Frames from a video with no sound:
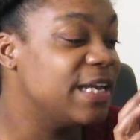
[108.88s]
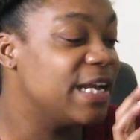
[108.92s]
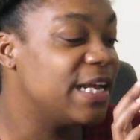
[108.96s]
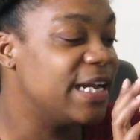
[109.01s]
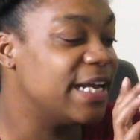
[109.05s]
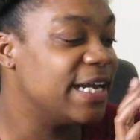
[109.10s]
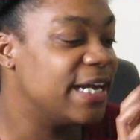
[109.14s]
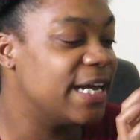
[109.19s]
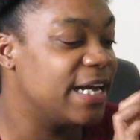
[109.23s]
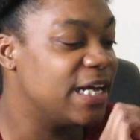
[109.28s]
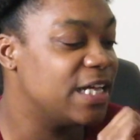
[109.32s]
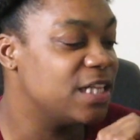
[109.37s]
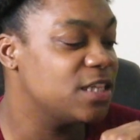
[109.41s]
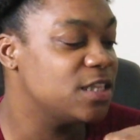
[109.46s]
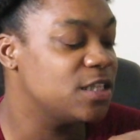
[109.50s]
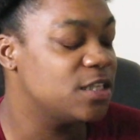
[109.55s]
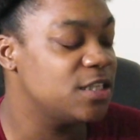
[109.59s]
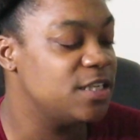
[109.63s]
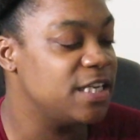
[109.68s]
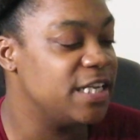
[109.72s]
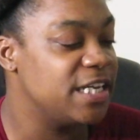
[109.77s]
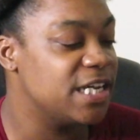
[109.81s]
And I got
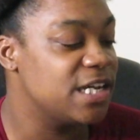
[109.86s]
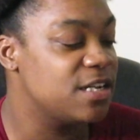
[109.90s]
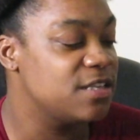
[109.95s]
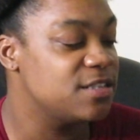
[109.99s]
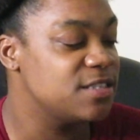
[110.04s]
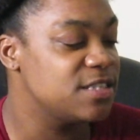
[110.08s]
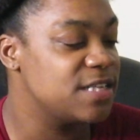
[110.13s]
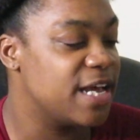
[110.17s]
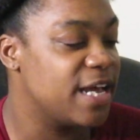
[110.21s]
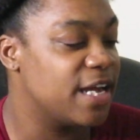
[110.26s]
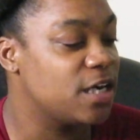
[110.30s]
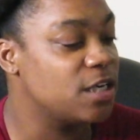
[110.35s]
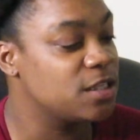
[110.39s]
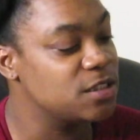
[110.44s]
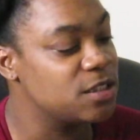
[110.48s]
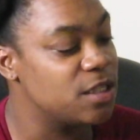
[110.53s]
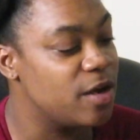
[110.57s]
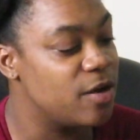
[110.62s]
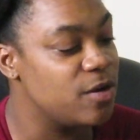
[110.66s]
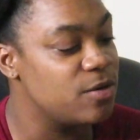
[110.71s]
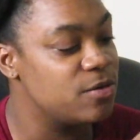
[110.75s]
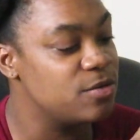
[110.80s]
the neon sign
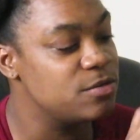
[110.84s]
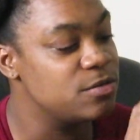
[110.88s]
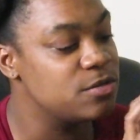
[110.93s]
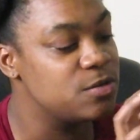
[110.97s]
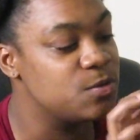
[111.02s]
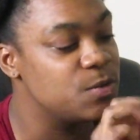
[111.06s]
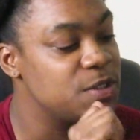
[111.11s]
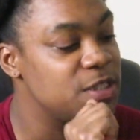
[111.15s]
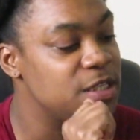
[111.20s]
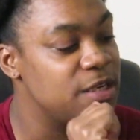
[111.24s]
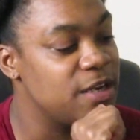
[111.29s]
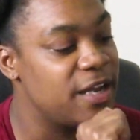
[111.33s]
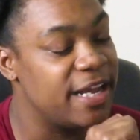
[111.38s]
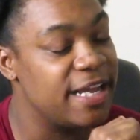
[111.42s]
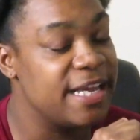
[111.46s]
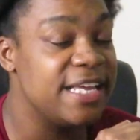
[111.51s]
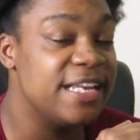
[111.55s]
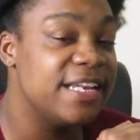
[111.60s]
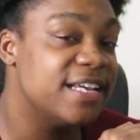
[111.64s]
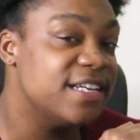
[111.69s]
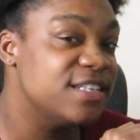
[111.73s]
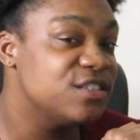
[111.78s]
closed with the
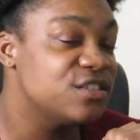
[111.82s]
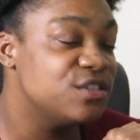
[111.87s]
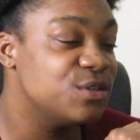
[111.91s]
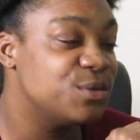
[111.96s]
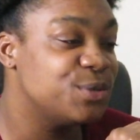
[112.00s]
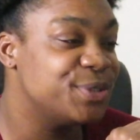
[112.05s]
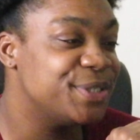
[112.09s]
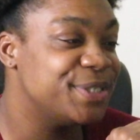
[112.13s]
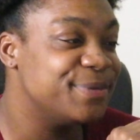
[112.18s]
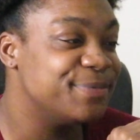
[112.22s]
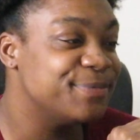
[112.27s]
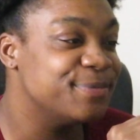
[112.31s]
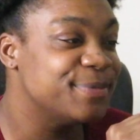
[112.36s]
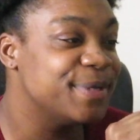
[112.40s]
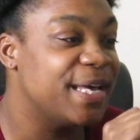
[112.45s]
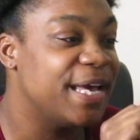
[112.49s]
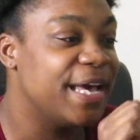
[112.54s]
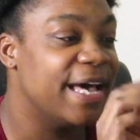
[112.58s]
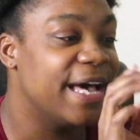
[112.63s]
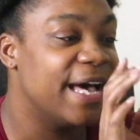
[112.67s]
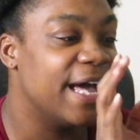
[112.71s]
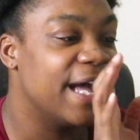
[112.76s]
Nike next to it.
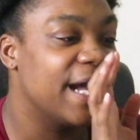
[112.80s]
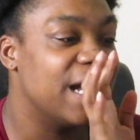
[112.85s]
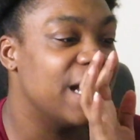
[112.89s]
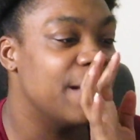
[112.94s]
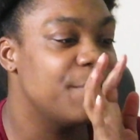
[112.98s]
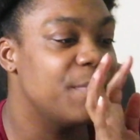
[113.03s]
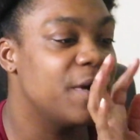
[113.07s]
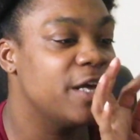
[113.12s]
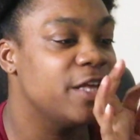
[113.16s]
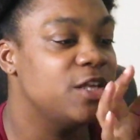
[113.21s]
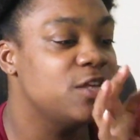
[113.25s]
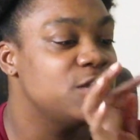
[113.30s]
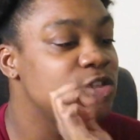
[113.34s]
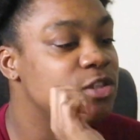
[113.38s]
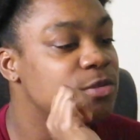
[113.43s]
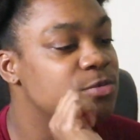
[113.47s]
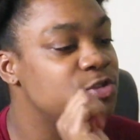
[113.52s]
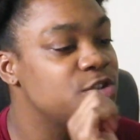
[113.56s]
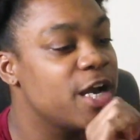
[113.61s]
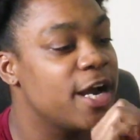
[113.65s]
I got my YouTube